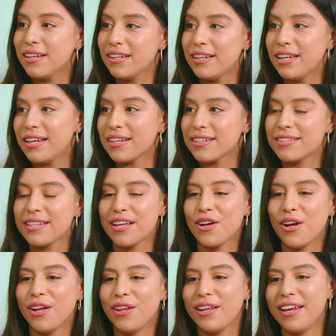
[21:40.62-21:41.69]
mix, they
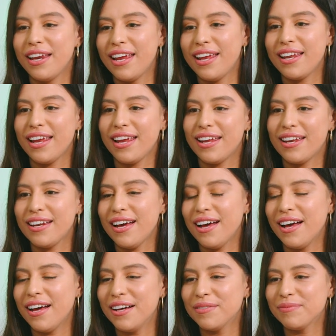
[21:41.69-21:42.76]
call it
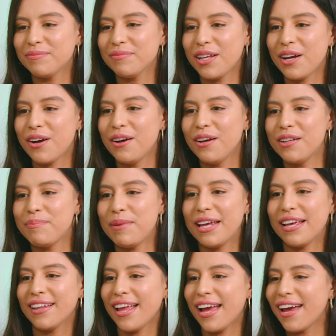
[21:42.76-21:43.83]
they call it
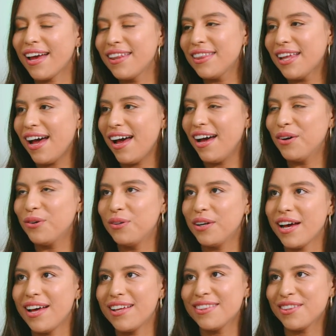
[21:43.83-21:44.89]
being like
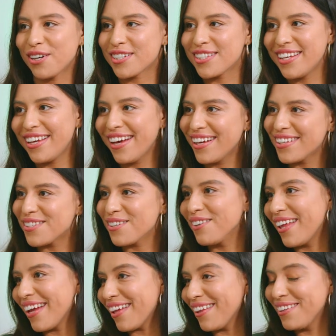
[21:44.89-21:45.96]
una toxica, so
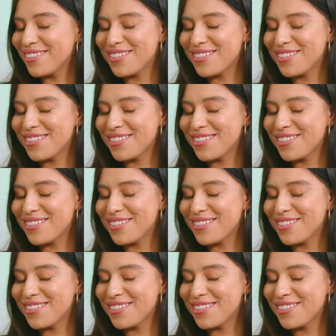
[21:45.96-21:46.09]
like a little